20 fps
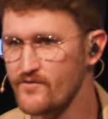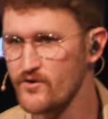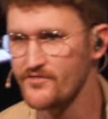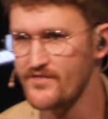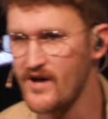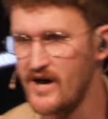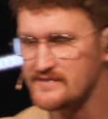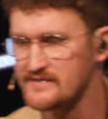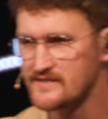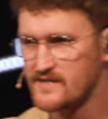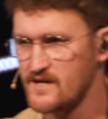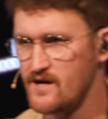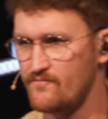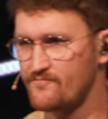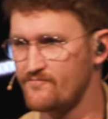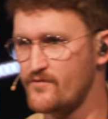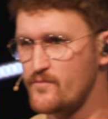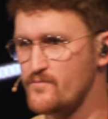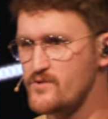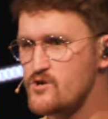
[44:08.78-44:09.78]
thoughts come
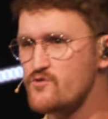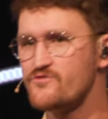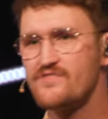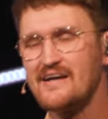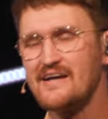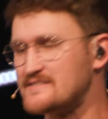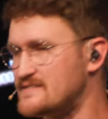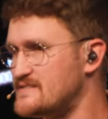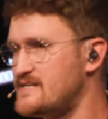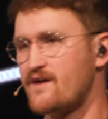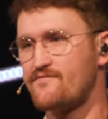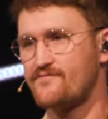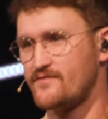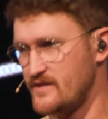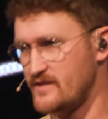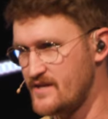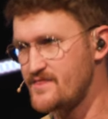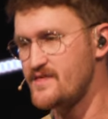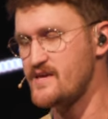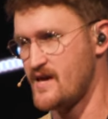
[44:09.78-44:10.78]
from you, that's
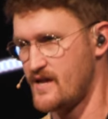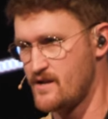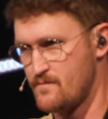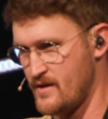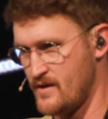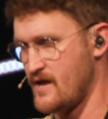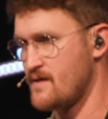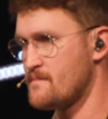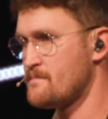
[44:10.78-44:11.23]
definitely the enemy.